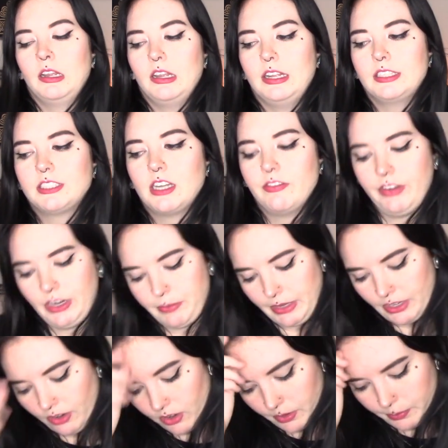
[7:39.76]
It's not very me
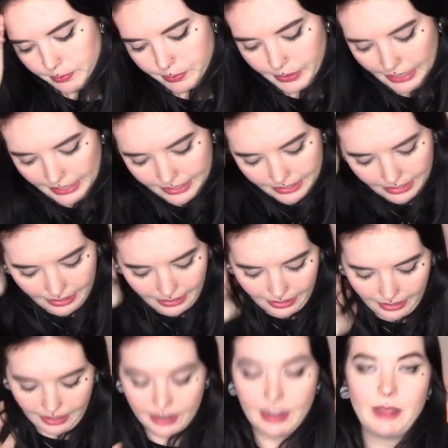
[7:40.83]
at all, but
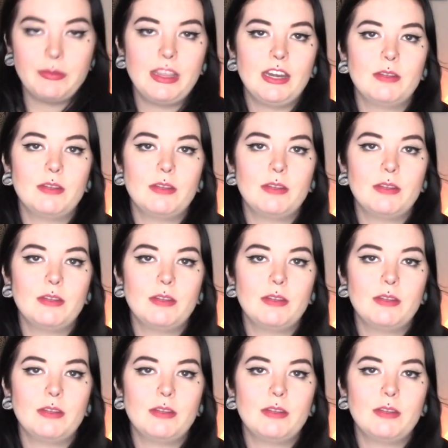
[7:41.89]
I mean,